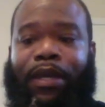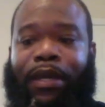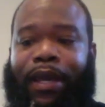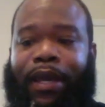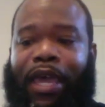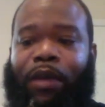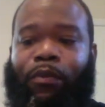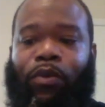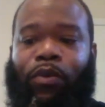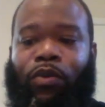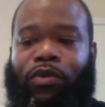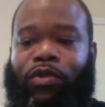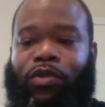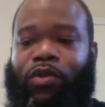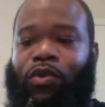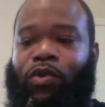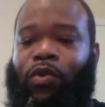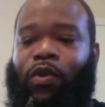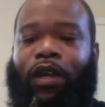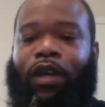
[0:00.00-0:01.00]
able
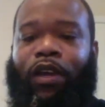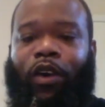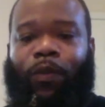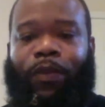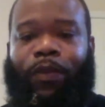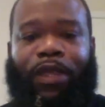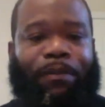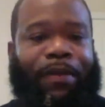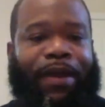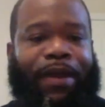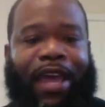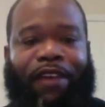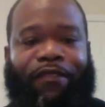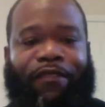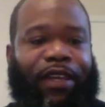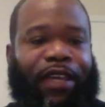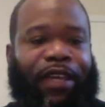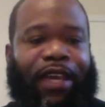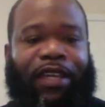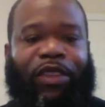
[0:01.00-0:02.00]
to help them
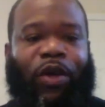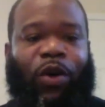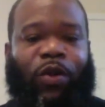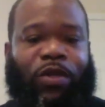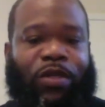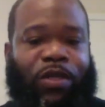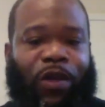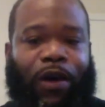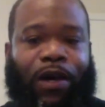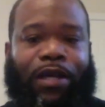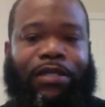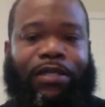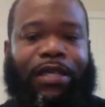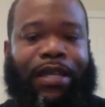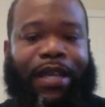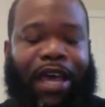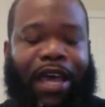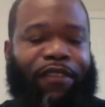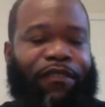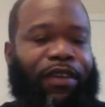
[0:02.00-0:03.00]
navigate those thoughts and
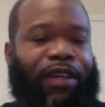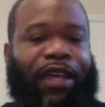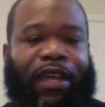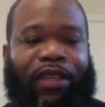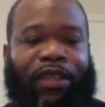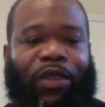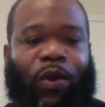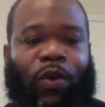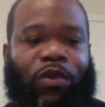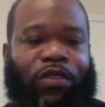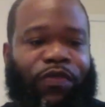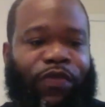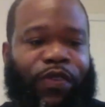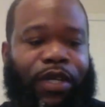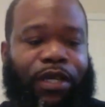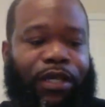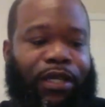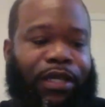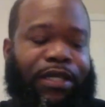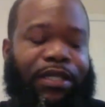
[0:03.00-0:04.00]
navigate those
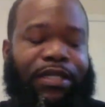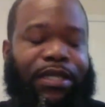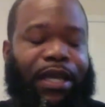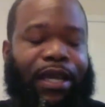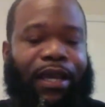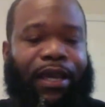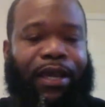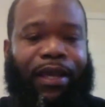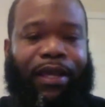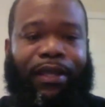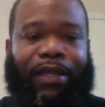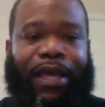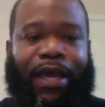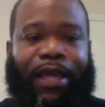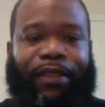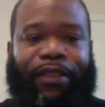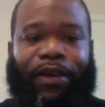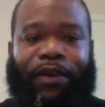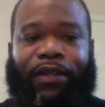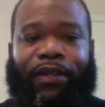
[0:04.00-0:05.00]
feelings
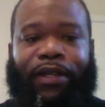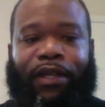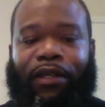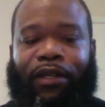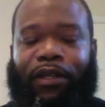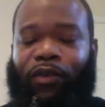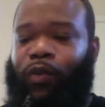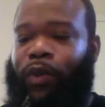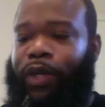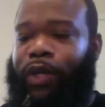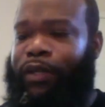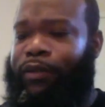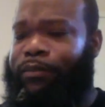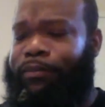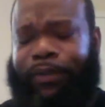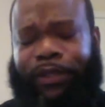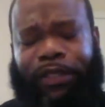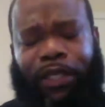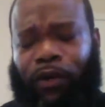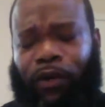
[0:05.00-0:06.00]
that they're dealing with.
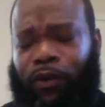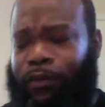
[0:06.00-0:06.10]
So,